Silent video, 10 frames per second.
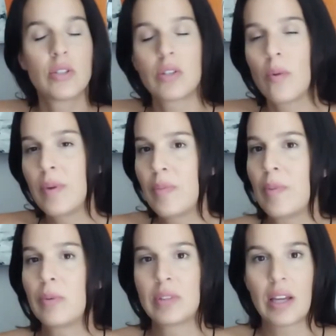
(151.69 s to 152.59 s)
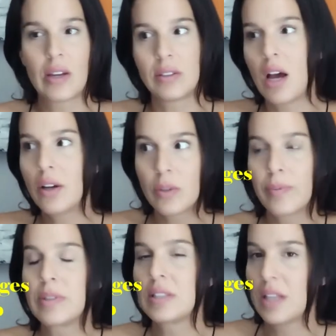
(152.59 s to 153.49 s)
And so many people, like
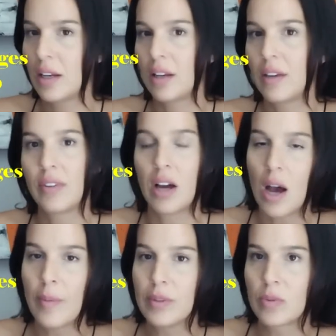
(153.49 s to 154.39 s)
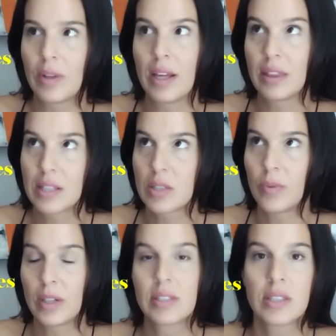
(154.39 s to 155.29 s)
100% of the comments were like,
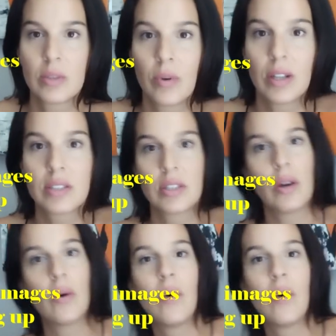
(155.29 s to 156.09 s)
this works, this works.